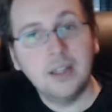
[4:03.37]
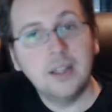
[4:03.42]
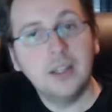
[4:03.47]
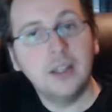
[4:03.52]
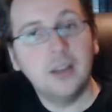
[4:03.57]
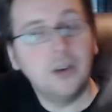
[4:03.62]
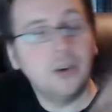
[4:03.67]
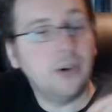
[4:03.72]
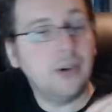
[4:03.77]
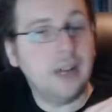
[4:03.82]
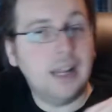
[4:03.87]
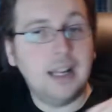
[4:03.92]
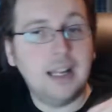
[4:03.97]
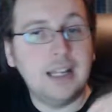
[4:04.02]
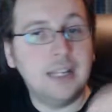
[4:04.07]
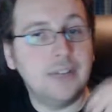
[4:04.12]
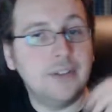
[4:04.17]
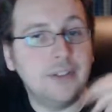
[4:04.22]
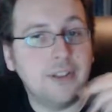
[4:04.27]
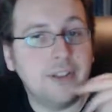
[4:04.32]
Or
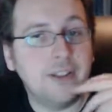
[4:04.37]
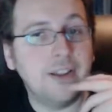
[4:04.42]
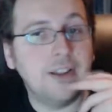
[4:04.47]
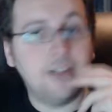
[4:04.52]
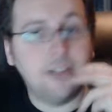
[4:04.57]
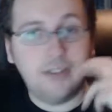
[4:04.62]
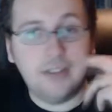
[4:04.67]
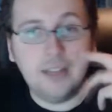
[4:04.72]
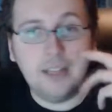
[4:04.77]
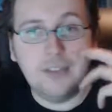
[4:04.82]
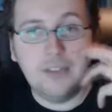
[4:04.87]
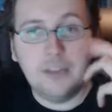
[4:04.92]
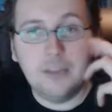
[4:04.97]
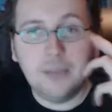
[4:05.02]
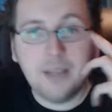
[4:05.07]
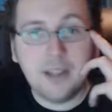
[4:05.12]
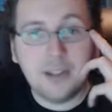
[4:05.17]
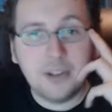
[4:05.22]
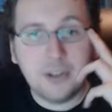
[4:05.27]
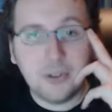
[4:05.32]
any of his other stuff? It
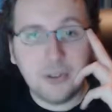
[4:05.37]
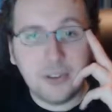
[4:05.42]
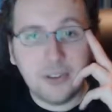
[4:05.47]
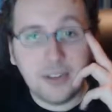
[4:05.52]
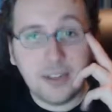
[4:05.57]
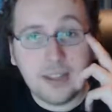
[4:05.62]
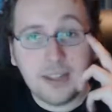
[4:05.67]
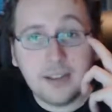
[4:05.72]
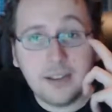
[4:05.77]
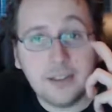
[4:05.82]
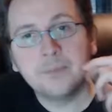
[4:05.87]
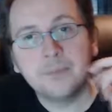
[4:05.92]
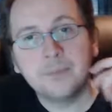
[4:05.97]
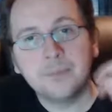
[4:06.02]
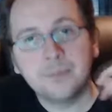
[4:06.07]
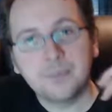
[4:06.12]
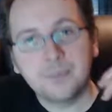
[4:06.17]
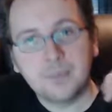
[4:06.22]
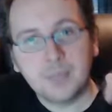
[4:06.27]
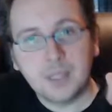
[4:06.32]
makes no sense."
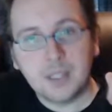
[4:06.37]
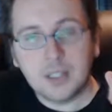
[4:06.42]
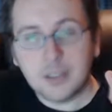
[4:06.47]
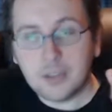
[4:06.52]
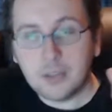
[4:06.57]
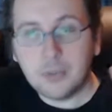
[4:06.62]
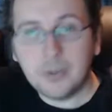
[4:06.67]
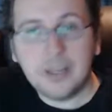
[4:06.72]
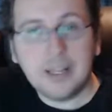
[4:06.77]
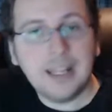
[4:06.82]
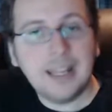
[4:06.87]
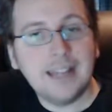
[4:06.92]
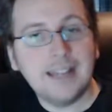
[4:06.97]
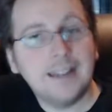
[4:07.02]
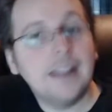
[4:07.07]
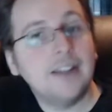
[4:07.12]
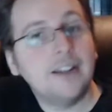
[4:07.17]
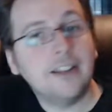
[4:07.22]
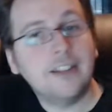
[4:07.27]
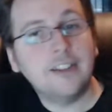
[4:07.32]
So when they head
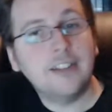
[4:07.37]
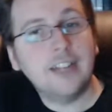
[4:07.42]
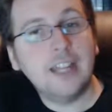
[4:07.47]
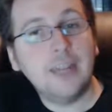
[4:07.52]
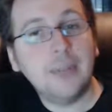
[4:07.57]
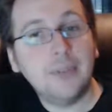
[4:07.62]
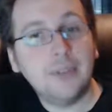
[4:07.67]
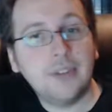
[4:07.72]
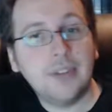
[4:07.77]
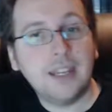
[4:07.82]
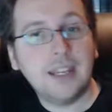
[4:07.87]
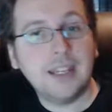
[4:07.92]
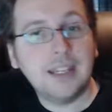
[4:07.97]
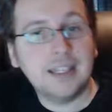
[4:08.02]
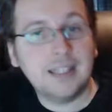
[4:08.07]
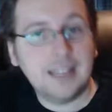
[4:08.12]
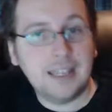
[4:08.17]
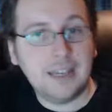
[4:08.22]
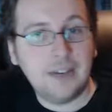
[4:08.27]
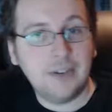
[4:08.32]
down the steps, they
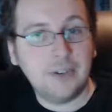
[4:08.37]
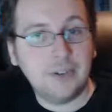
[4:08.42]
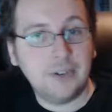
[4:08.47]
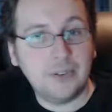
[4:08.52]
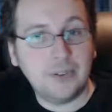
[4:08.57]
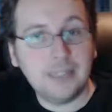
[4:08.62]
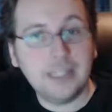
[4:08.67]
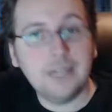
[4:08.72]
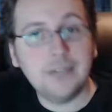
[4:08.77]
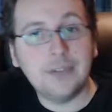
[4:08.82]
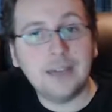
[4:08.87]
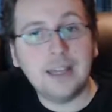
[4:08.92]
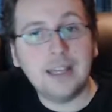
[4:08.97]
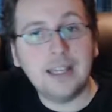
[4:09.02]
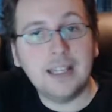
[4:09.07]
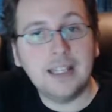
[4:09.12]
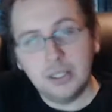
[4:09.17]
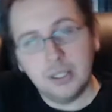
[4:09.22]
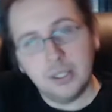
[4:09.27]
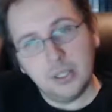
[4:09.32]
encounter
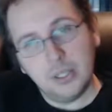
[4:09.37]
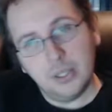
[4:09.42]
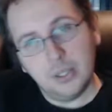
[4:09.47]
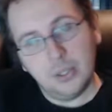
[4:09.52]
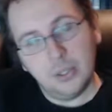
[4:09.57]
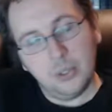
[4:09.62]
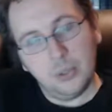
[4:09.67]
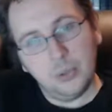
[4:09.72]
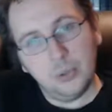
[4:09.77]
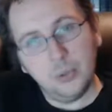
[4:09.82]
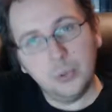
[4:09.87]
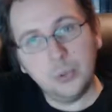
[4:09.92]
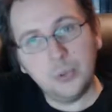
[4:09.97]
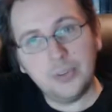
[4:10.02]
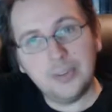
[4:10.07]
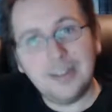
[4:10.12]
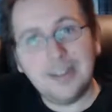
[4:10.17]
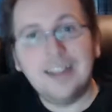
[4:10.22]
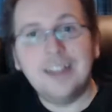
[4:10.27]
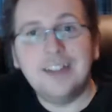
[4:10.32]
Levi, who
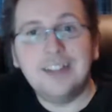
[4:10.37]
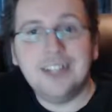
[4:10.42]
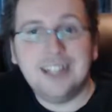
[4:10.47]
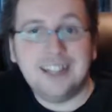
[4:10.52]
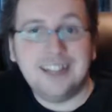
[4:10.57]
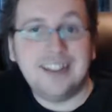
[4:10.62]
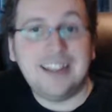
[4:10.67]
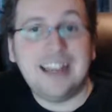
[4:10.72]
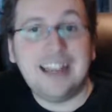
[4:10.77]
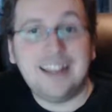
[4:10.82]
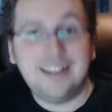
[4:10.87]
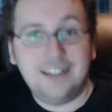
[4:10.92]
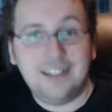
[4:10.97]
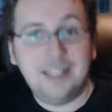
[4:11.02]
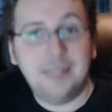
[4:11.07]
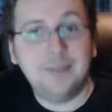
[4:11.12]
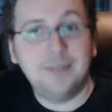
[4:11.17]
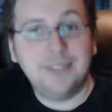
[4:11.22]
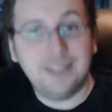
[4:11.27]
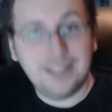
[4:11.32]
says the exact
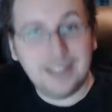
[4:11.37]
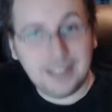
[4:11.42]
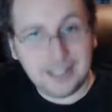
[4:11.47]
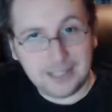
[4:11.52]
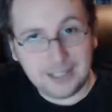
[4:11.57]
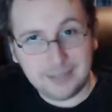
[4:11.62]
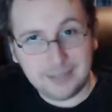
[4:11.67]
same thing.